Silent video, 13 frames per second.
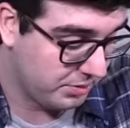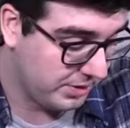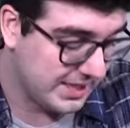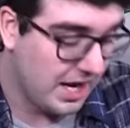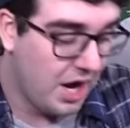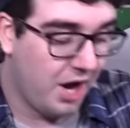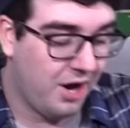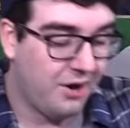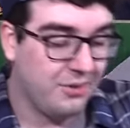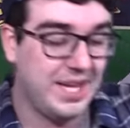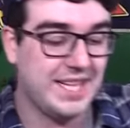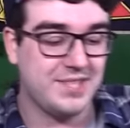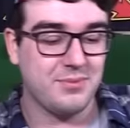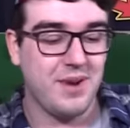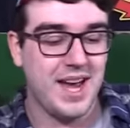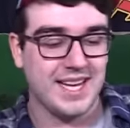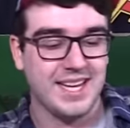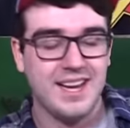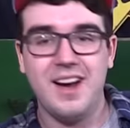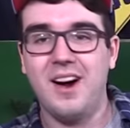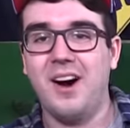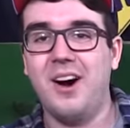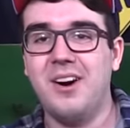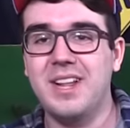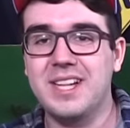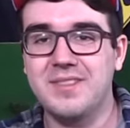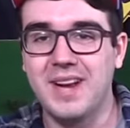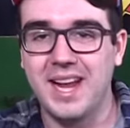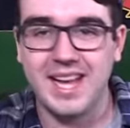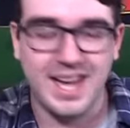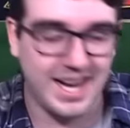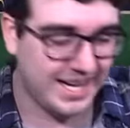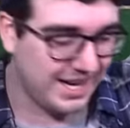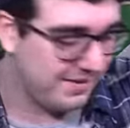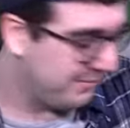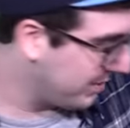through these. Oh, that's right. I got.